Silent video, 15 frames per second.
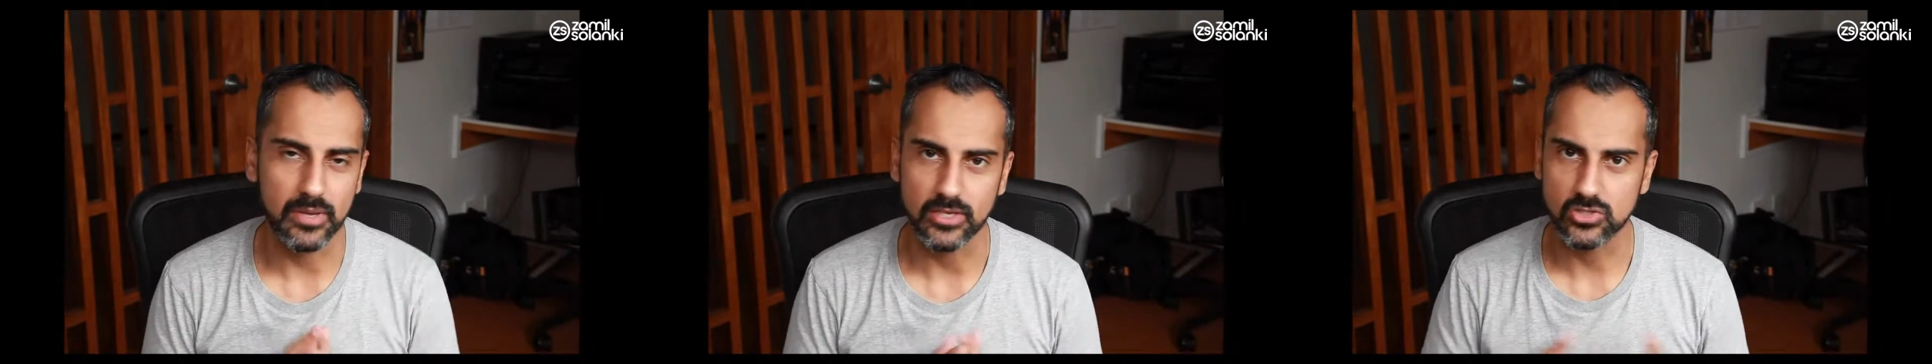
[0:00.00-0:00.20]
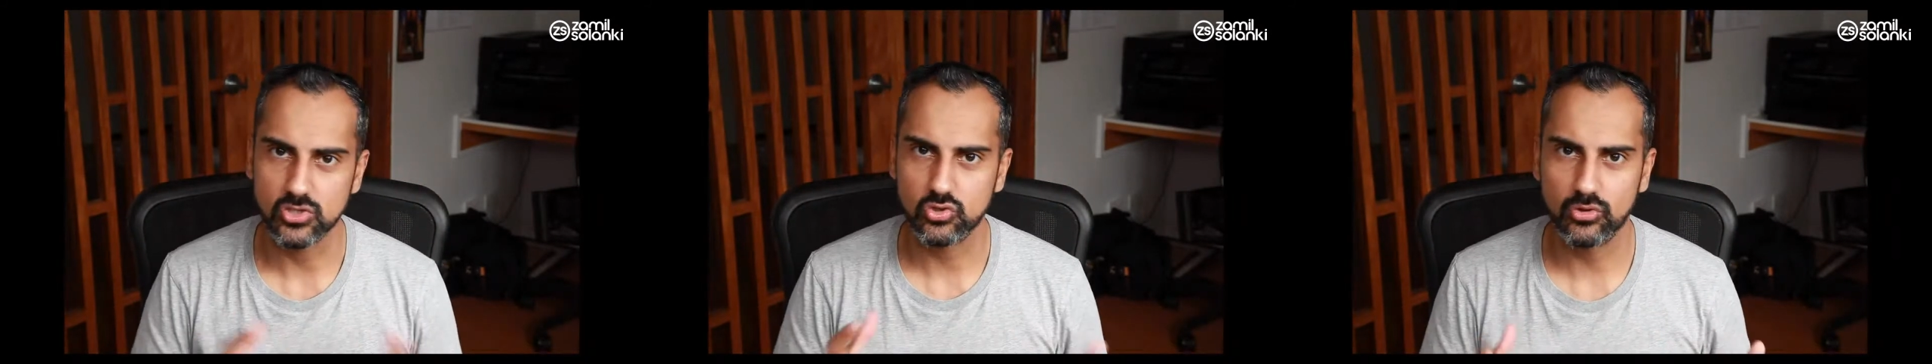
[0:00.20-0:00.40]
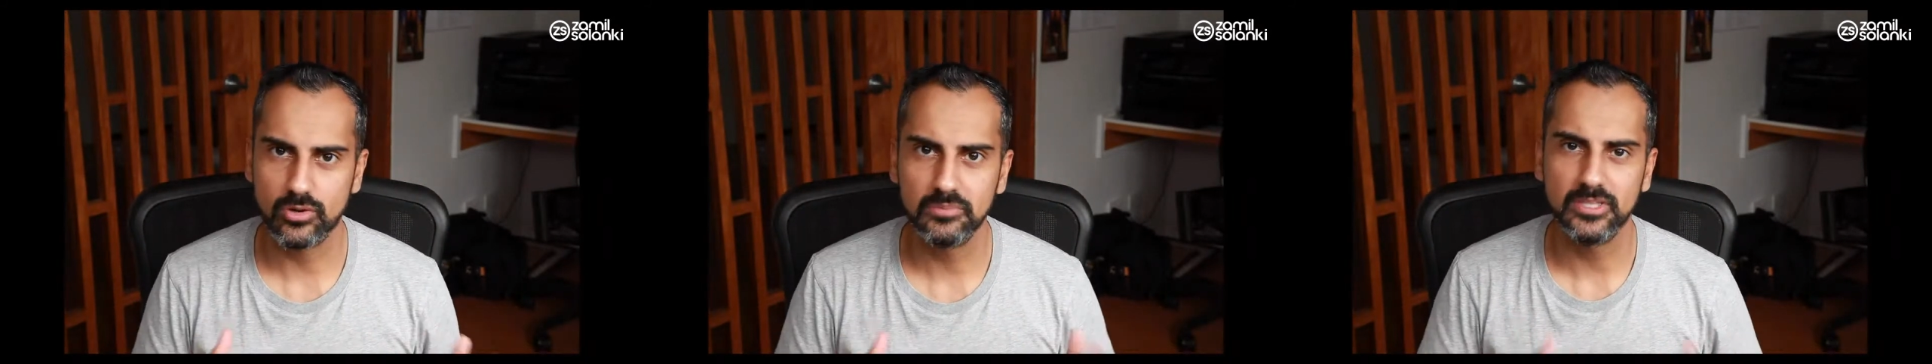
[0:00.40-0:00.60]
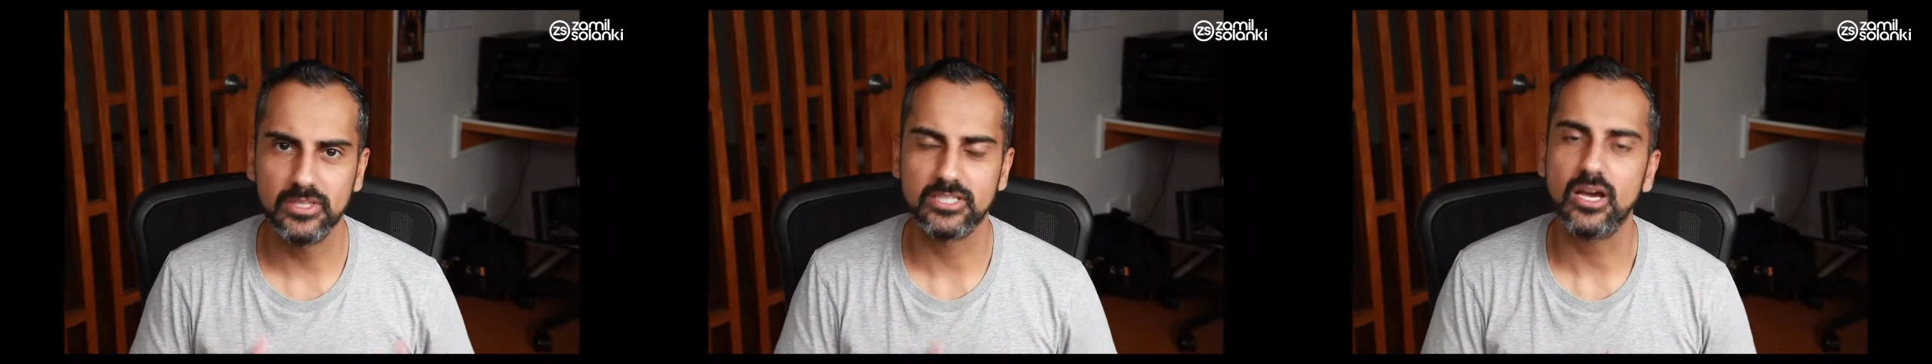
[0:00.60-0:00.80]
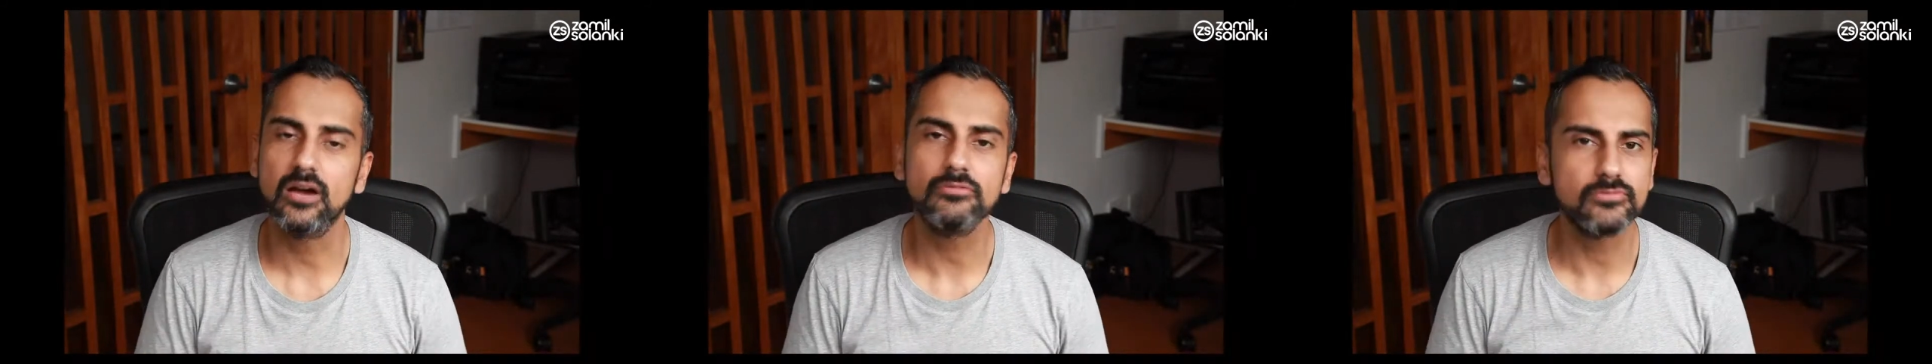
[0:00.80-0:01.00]
extremely
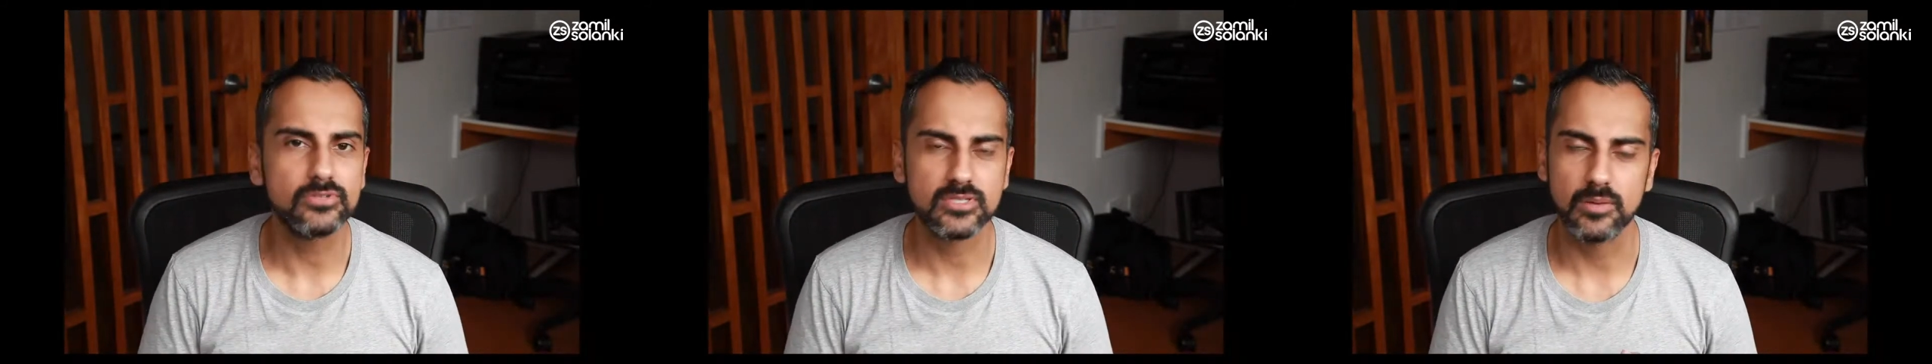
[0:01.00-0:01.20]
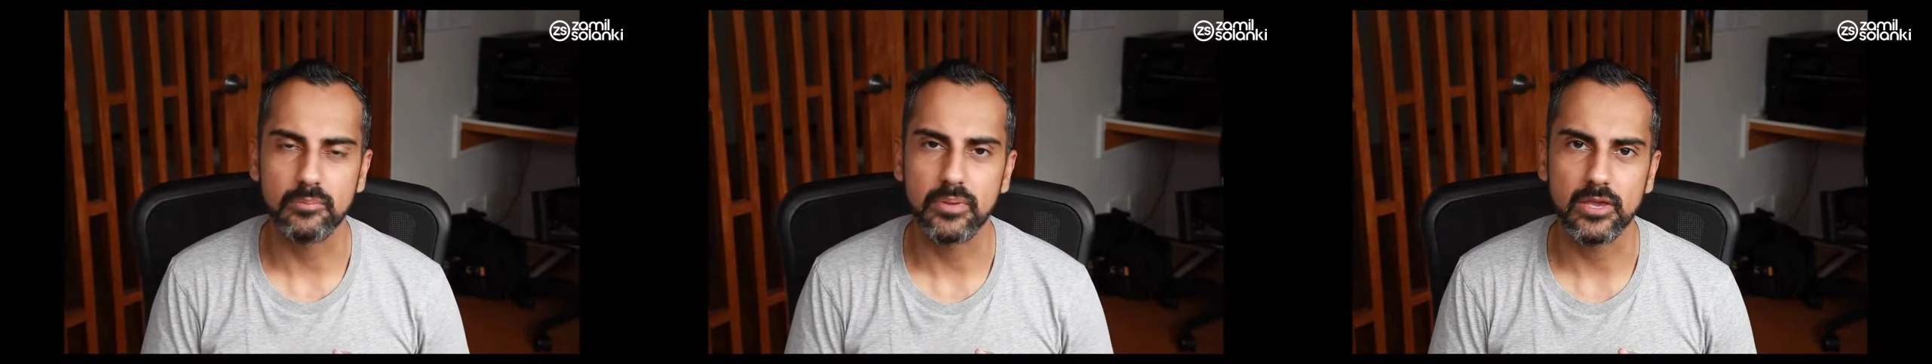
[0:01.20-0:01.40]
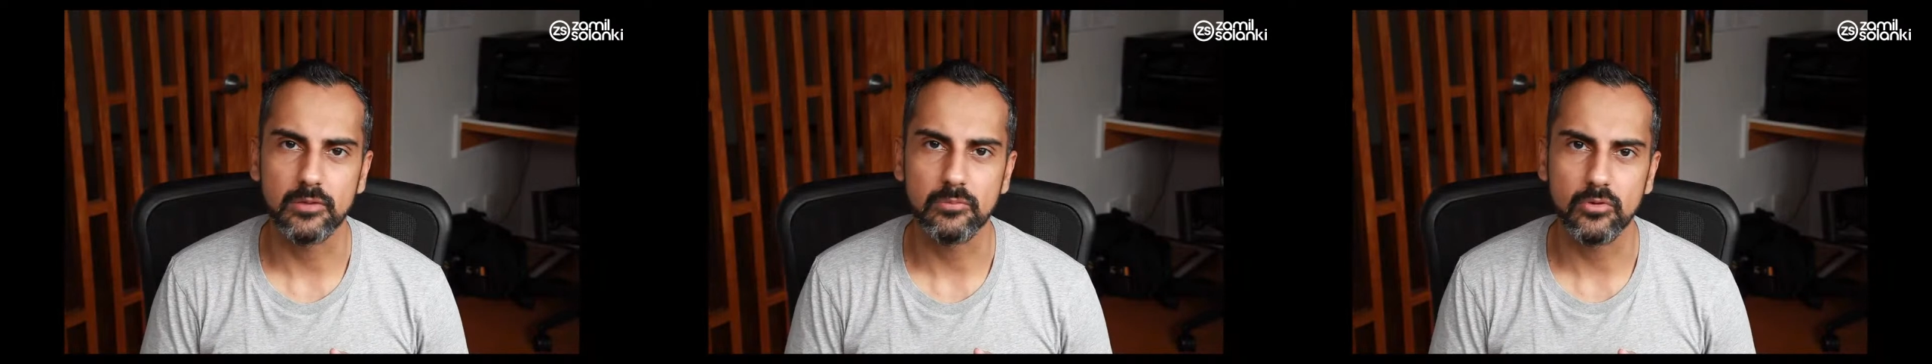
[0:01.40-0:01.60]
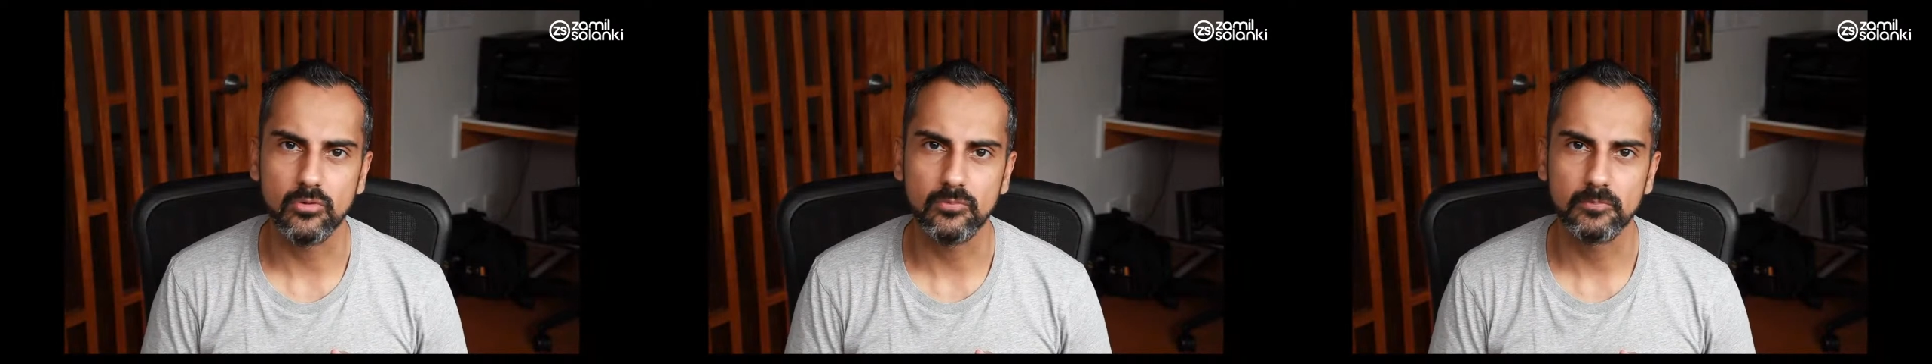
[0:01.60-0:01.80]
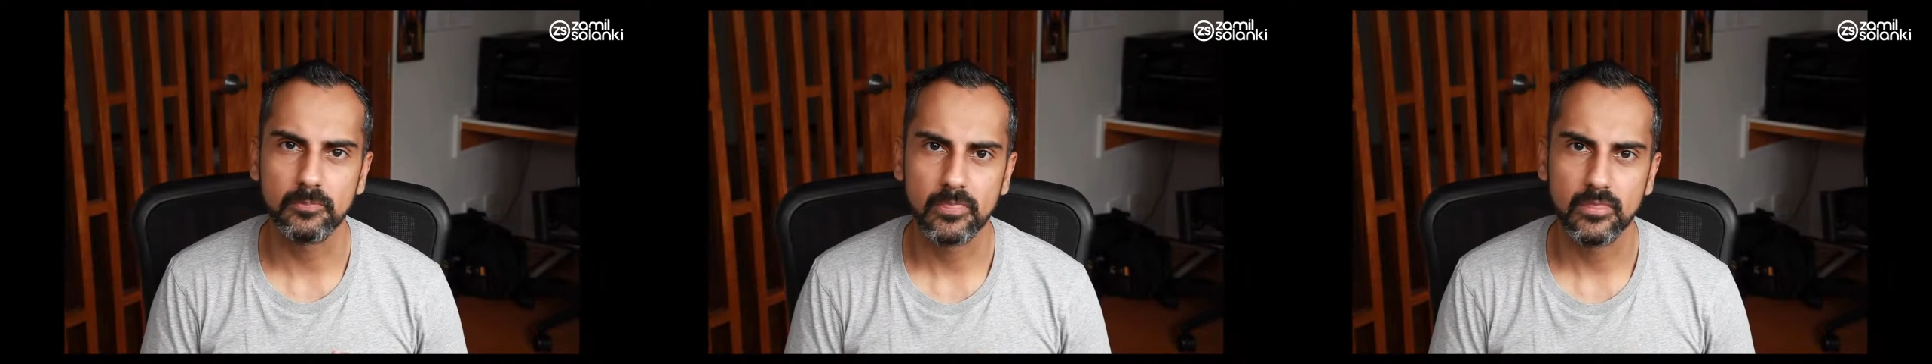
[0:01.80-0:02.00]
tough for some people